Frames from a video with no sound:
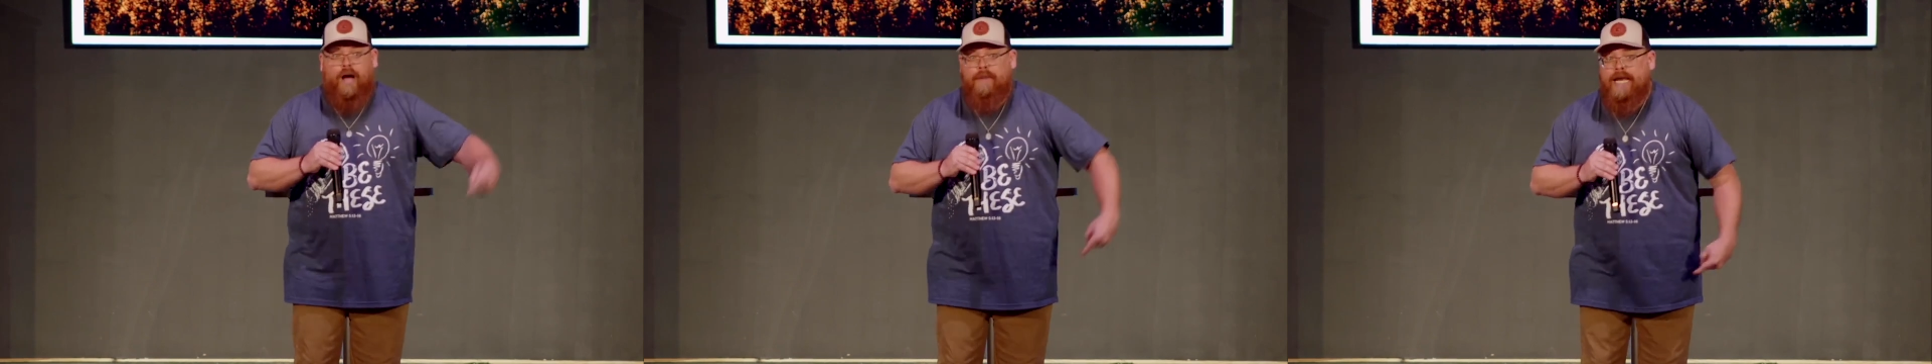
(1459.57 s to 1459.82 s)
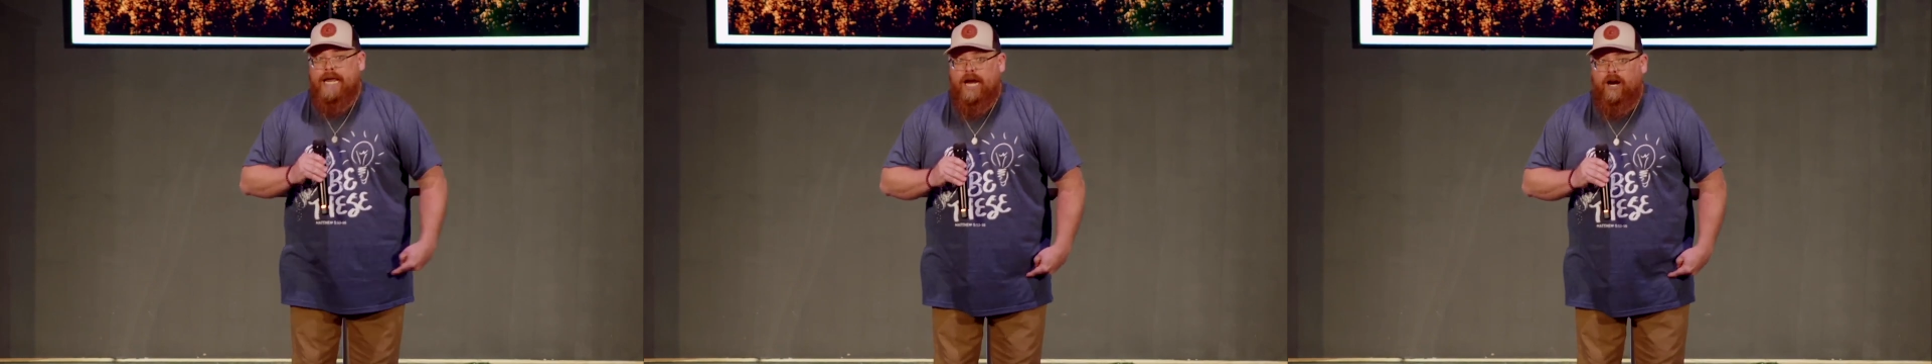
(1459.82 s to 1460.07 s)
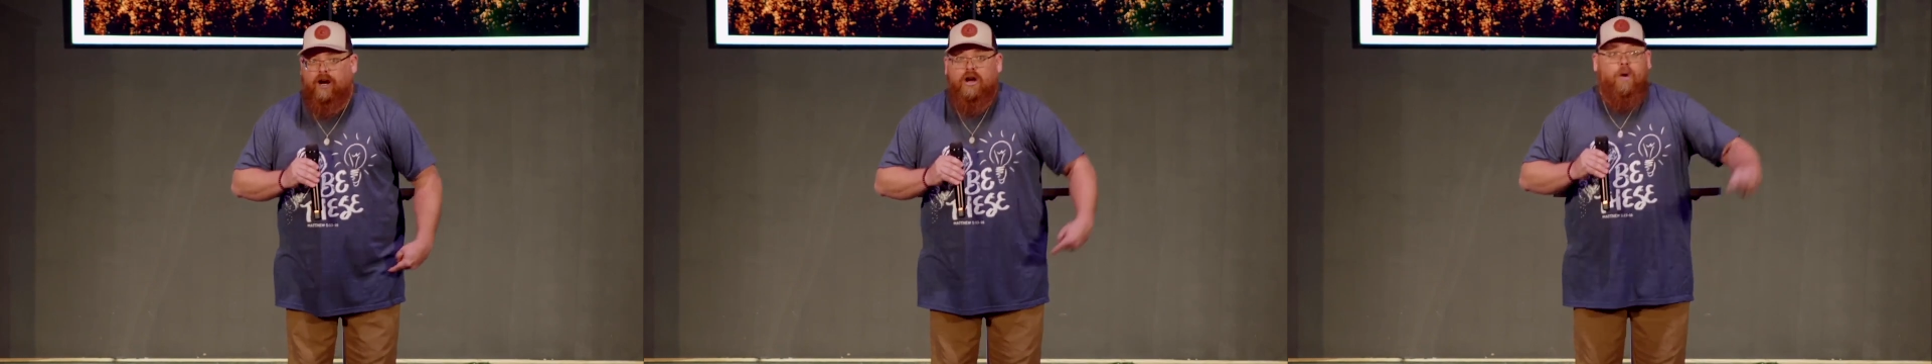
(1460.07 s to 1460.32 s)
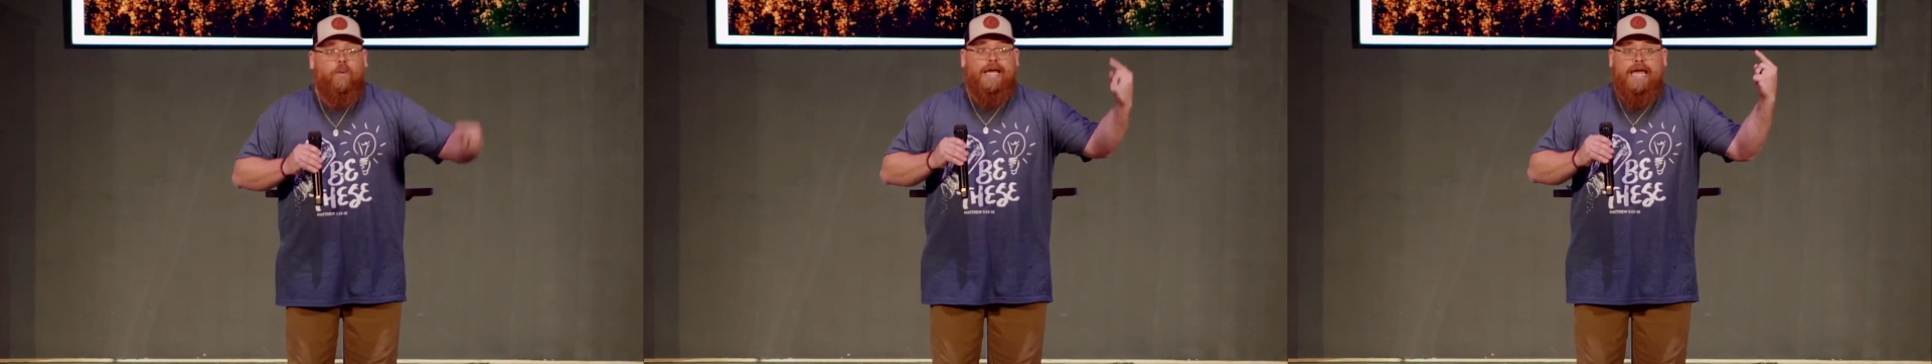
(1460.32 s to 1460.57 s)
in here,
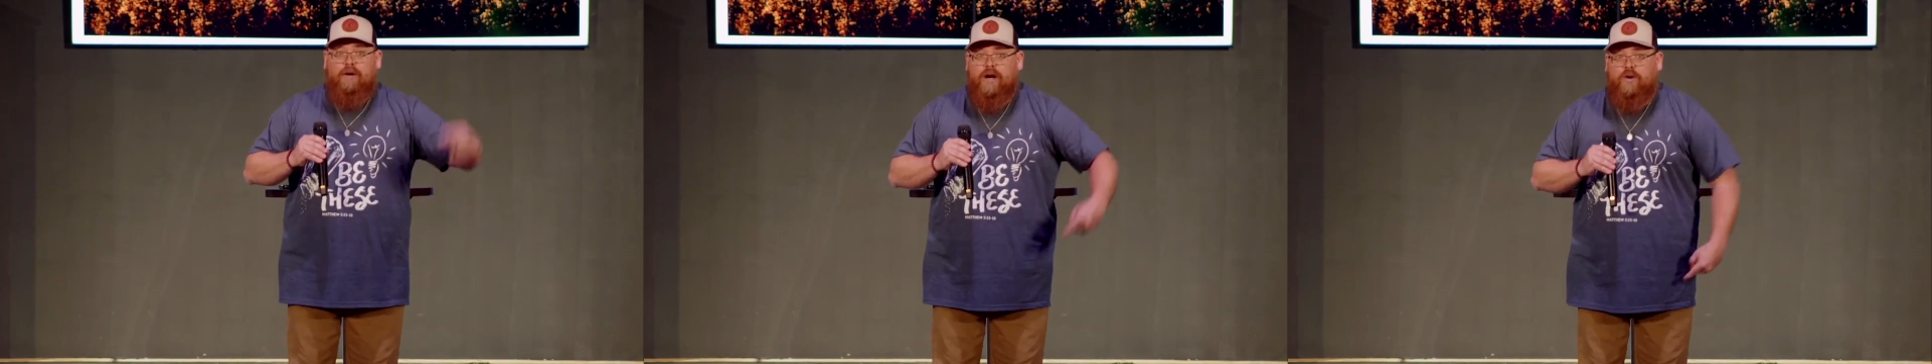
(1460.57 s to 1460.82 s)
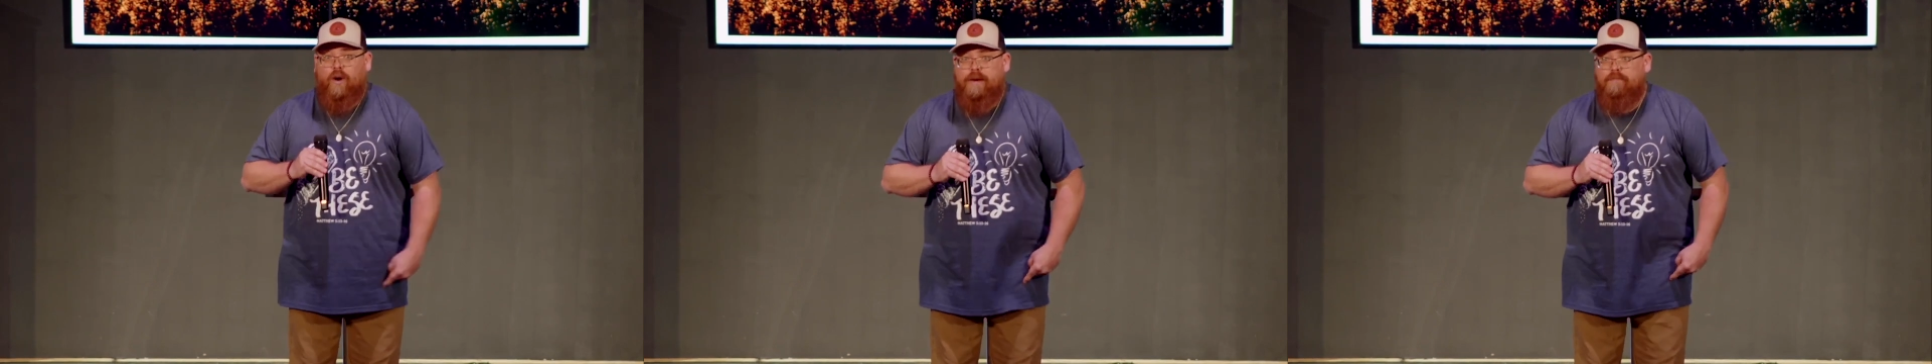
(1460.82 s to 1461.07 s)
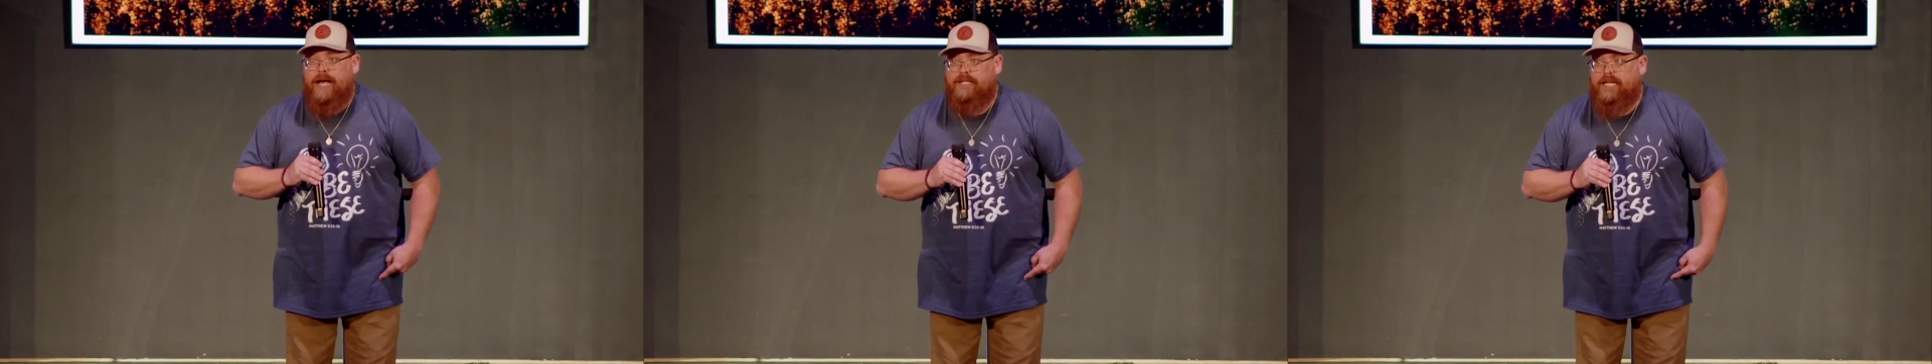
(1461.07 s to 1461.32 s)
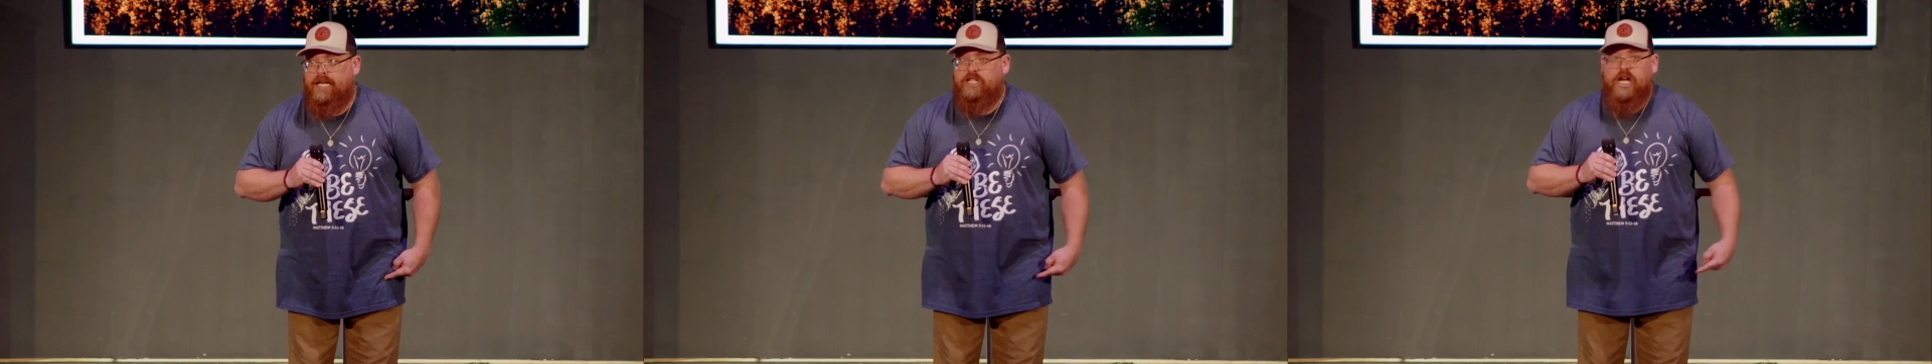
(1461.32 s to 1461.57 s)
we hear a great
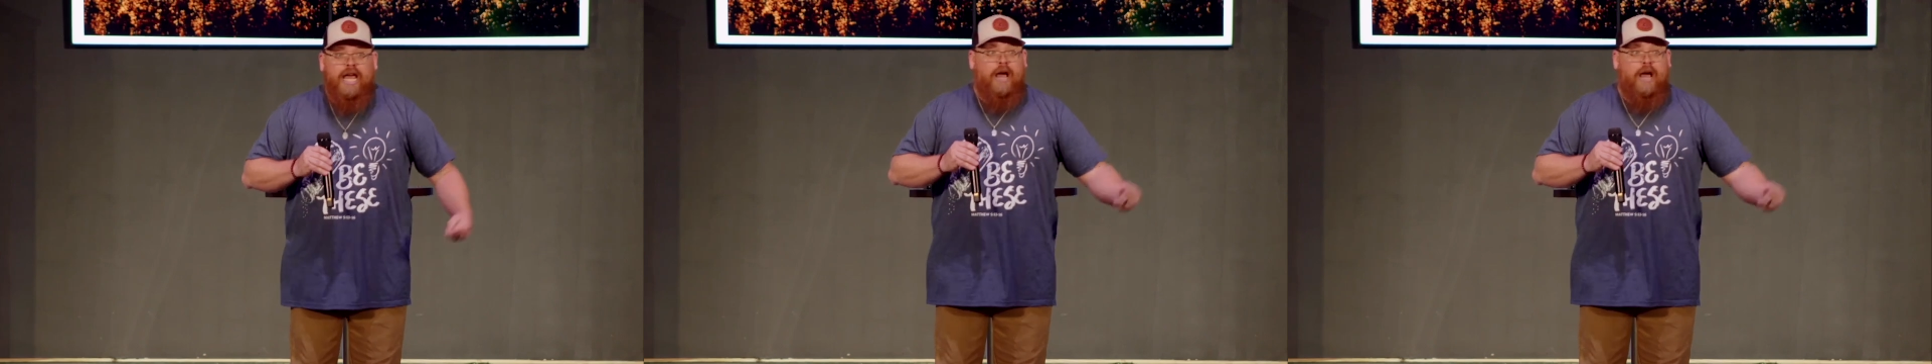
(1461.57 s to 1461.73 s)
message,